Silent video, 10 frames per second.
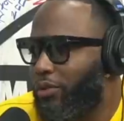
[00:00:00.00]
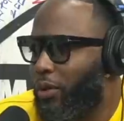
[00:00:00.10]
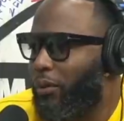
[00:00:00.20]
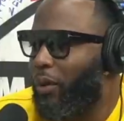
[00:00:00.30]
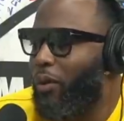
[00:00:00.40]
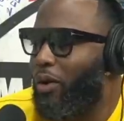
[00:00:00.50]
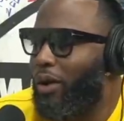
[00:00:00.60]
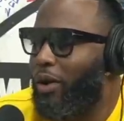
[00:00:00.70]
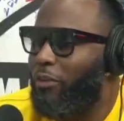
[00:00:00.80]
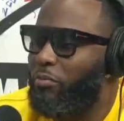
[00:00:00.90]
so when I
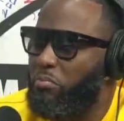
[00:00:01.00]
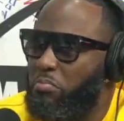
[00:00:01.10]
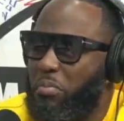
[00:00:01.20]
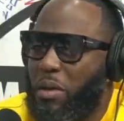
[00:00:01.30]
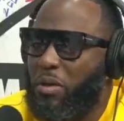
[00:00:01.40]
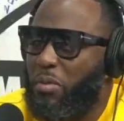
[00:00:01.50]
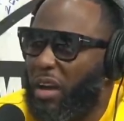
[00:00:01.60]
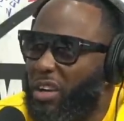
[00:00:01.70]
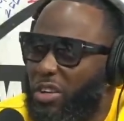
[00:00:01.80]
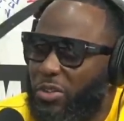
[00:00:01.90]
walk off, maybe
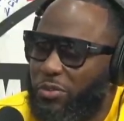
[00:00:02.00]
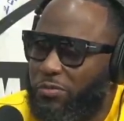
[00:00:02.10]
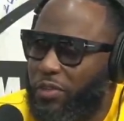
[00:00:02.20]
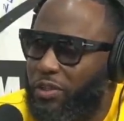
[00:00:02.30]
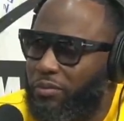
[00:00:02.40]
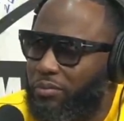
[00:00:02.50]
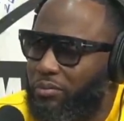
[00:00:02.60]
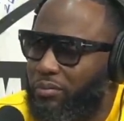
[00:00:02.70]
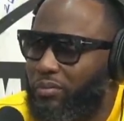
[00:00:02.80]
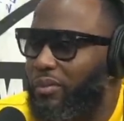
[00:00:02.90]
about 100 feet,
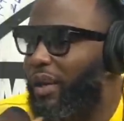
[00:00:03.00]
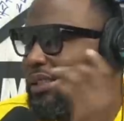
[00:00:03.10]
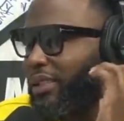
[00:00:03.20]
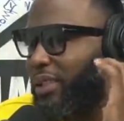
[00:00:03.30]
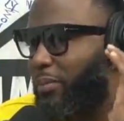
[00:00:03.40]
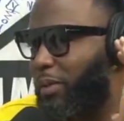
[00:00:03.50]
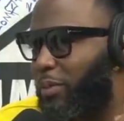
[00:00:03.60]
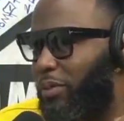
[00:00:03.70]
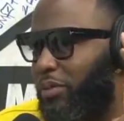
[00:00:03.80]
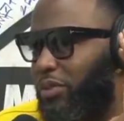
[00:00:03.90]
I just hear
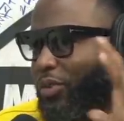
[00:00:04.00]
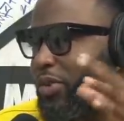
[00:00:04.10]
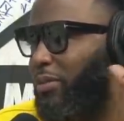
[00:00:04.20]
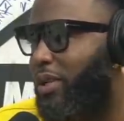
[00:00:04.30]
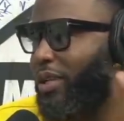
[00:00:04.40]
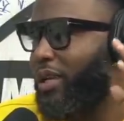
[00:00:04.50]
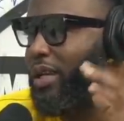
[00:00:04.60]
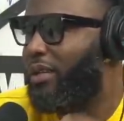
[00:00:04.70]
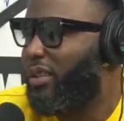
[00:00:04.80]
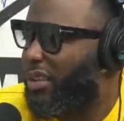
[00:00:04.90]
people screaming and
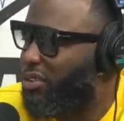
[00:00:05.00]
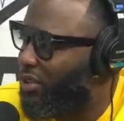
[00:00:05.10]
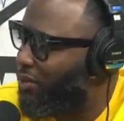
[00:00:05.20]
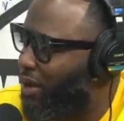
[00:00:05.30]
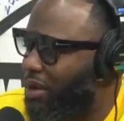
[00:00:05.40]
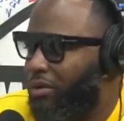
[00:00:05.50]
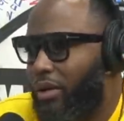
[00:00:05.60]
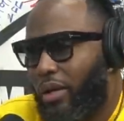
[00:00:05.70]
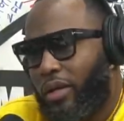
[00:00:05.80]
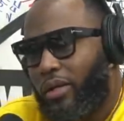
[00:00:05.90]
yelling. I turn around,
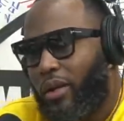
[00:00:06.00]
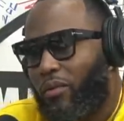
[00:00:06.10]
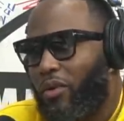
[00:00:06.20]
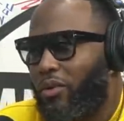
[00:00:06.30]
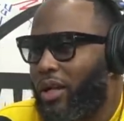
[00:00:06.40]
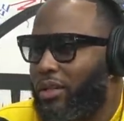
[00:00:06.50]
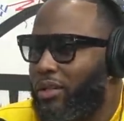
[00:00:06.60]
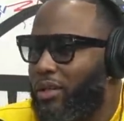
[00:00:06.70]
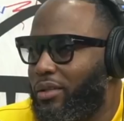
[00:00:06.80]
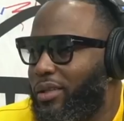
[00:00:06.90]
they rolling out the
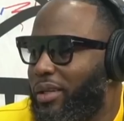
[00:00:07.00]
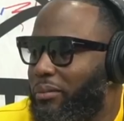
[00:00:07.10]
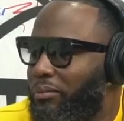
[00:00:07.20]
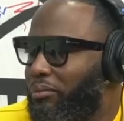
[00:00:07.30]
yellow tape.